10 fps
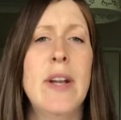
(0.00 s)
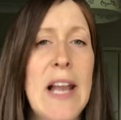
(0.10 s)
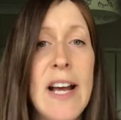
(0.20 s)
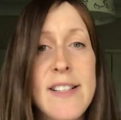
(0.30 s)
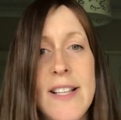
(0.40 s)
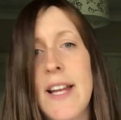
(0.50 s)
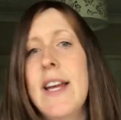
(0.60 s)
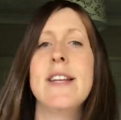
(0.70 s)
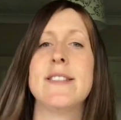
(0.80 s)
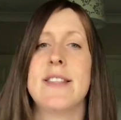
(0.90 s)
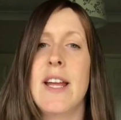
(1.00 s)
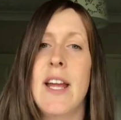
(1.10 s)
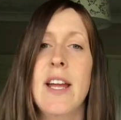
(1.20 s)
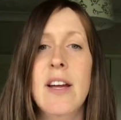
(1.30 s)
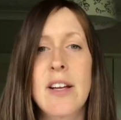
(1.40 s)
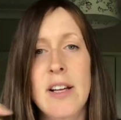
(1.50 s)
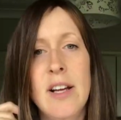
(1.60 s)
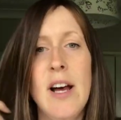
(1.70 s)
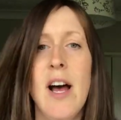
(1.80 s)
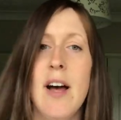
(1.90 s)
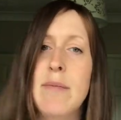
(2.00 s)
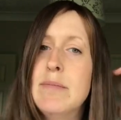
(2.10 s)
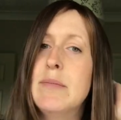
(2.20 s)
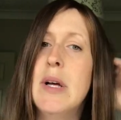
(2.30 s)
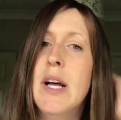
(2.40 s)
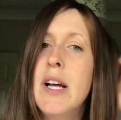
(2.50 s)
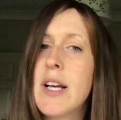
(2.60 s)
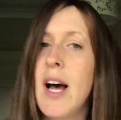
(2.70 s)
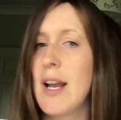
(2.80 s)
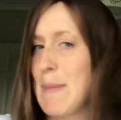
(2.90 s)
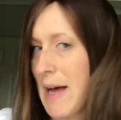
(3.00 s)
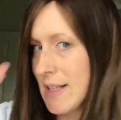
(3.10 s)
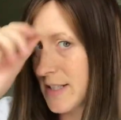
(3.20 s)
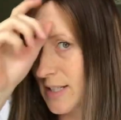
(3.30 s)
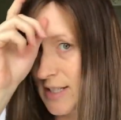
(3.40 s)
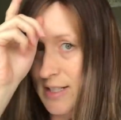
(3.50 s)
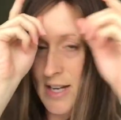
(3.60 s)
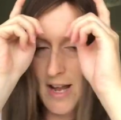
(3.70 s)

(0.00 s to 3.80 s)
Lexie is the colour pattern,